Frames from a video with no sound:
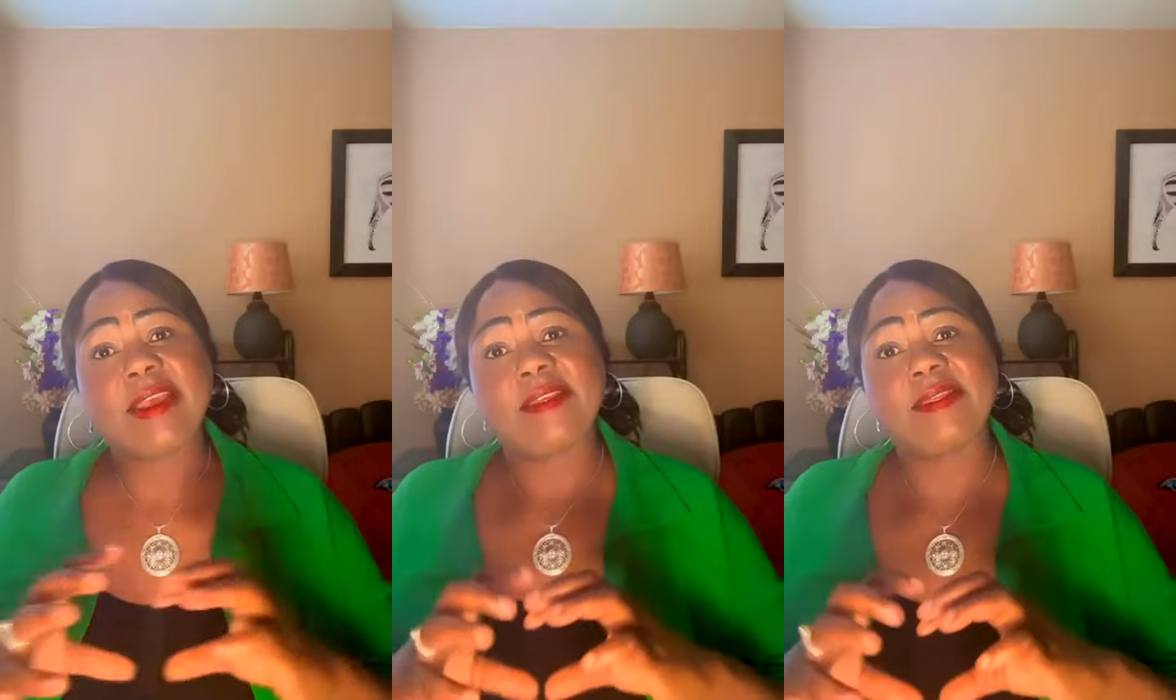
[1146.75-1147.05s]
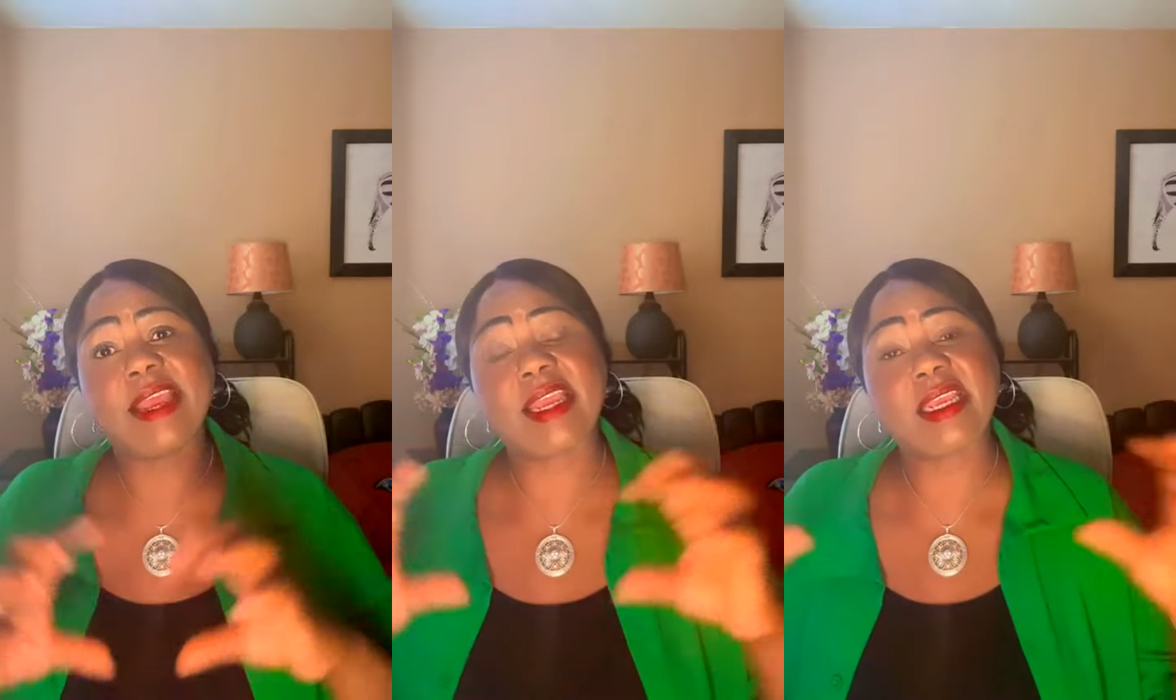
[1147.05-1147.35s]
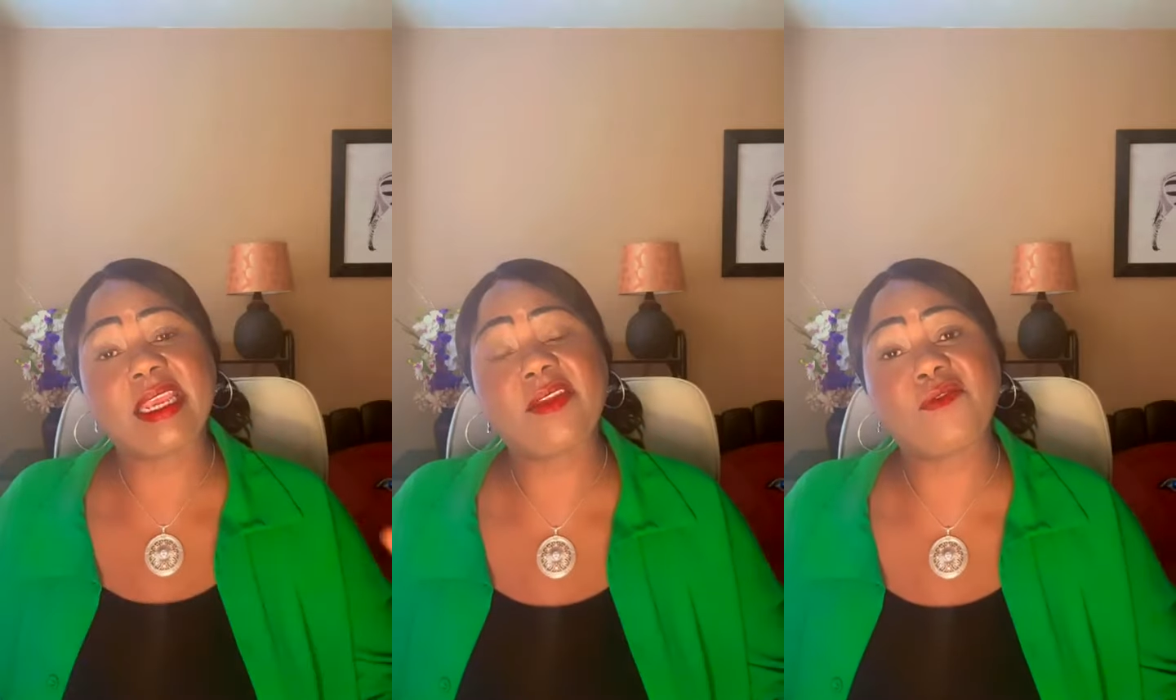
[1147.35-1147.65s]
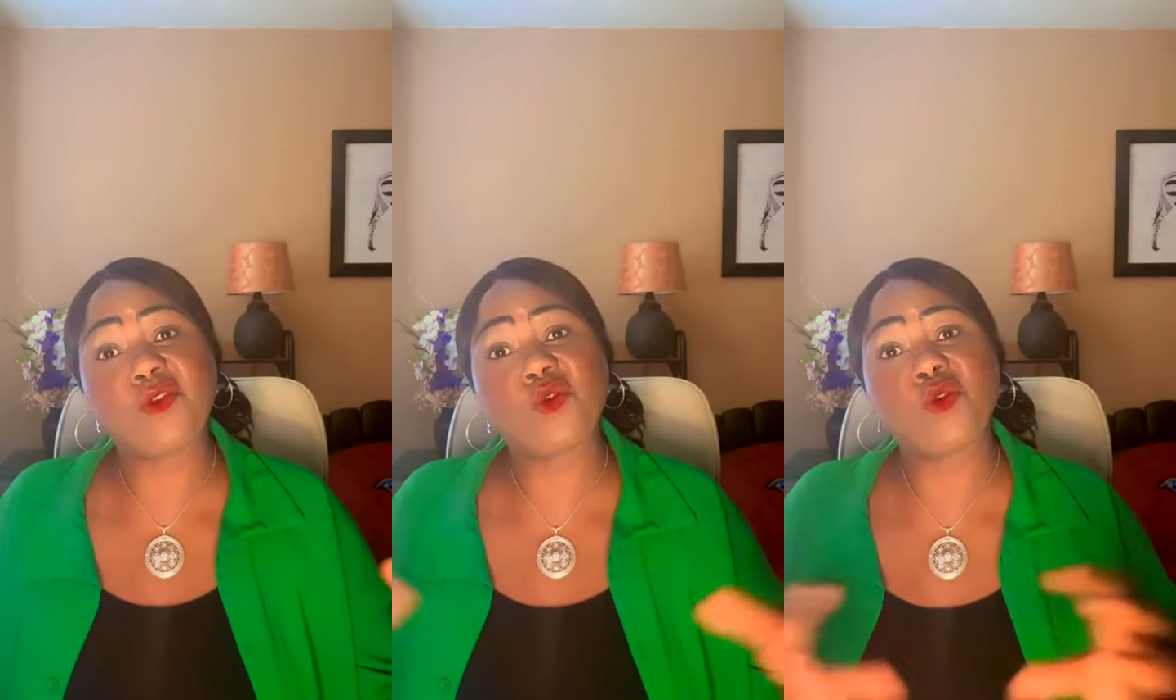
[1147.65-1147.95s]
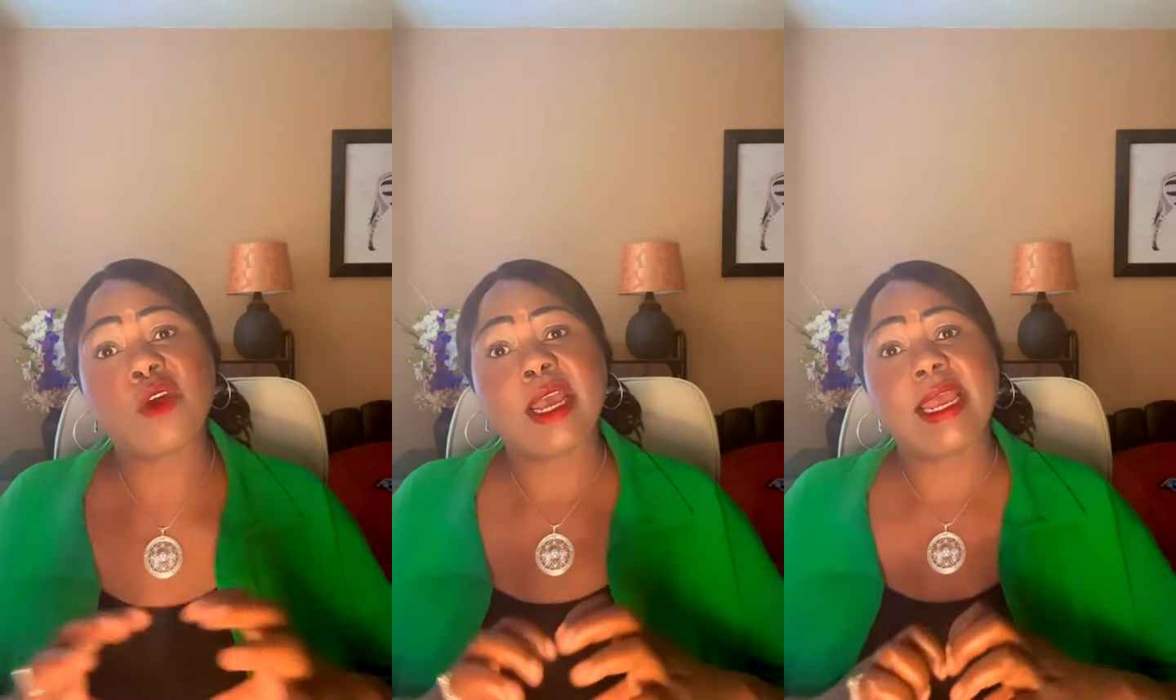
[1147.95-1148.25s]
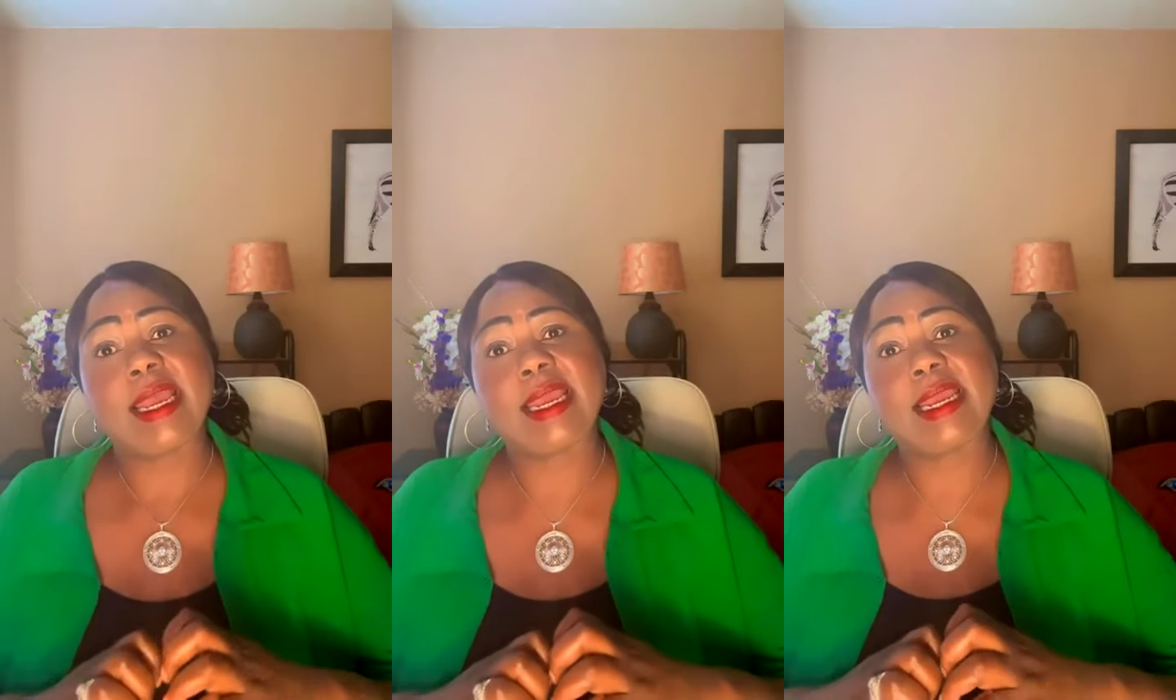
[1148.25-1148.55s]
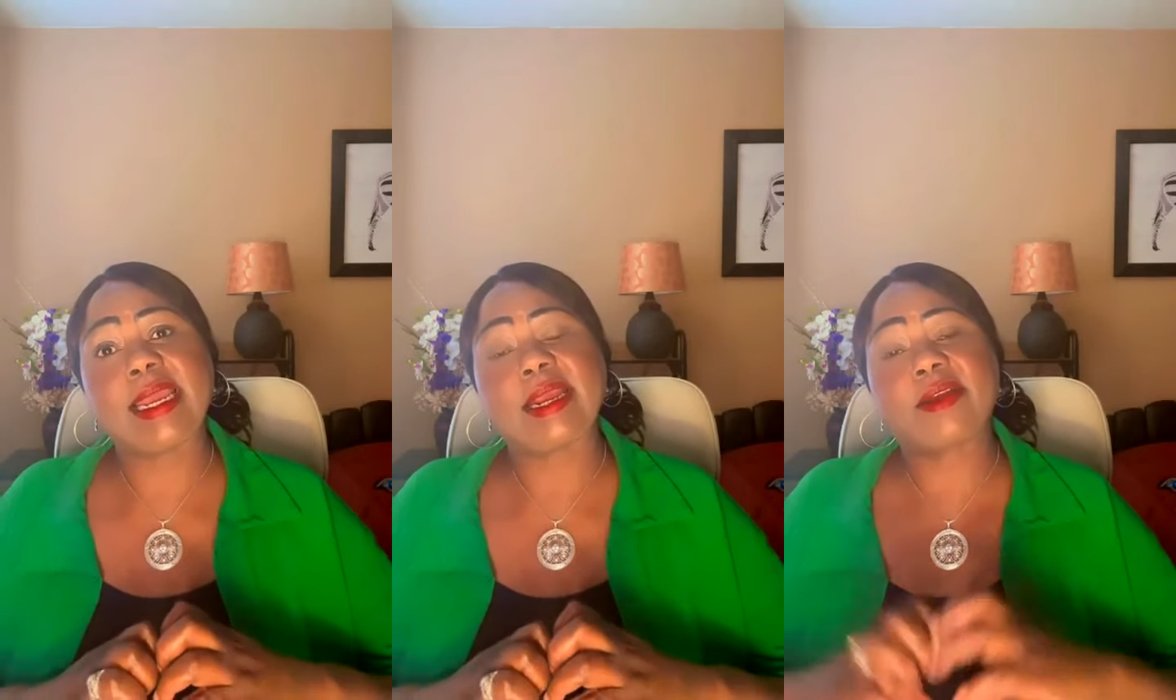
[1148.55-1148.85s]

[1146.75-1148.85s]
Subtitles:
they give you a